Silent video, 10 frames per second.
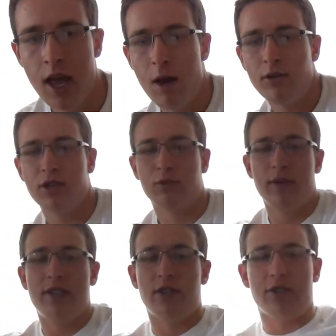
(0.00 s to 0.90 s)
I was just
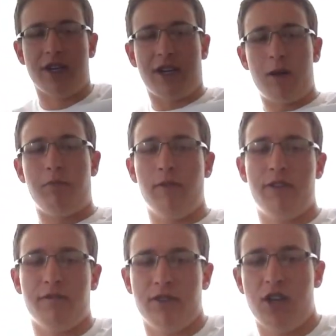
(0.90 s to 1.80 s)
researching a couple of
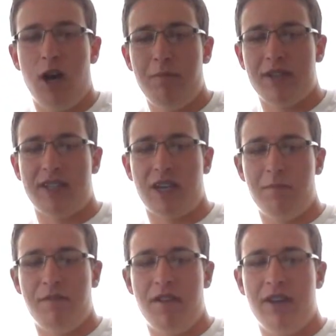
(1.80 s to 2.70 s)
different topics that can
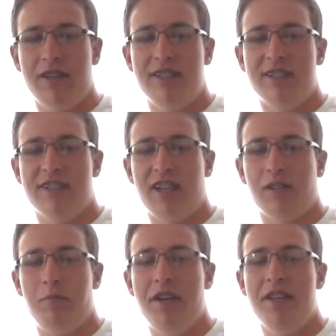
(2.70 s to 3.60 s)
be found in this
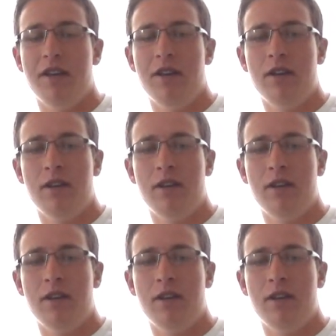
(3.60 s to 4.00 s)
encyclopedia.